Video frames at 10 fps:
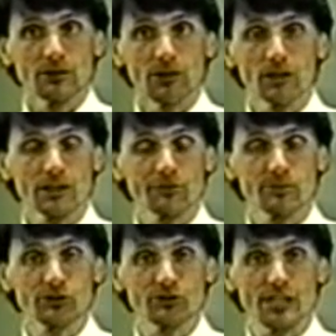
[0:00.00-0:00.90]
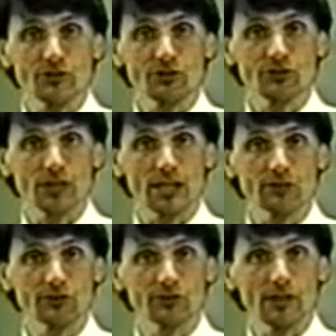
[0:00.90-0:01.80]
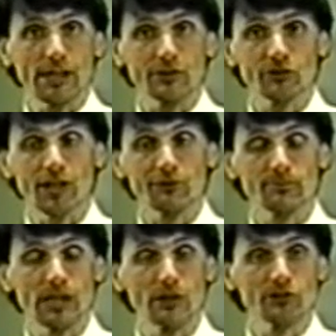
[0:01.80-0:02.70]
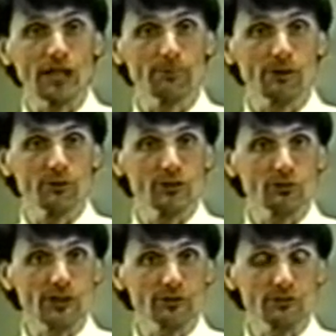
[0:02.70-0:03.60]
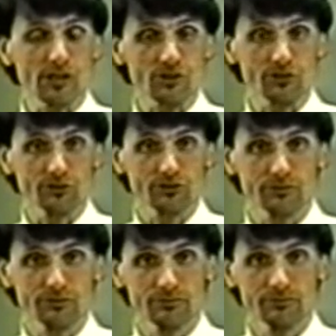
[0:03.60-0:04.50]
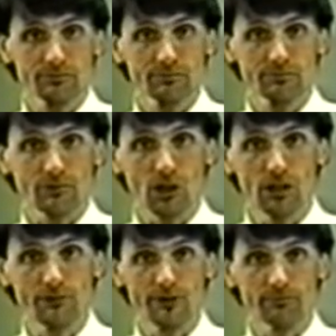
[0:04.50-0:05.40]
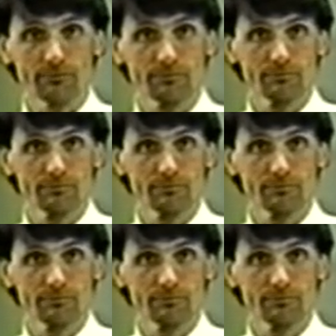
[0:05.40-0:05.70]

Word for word: All governments, nation states, and sovereign powers operate within trust structures. All of them.